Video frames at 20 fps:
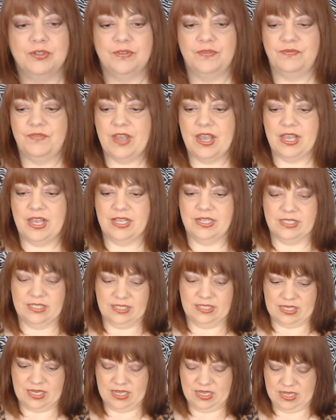
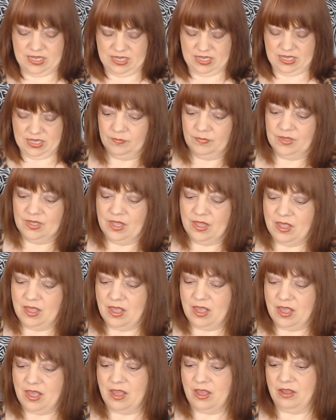Face.
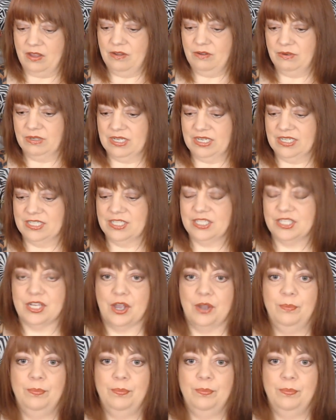Oh, it is so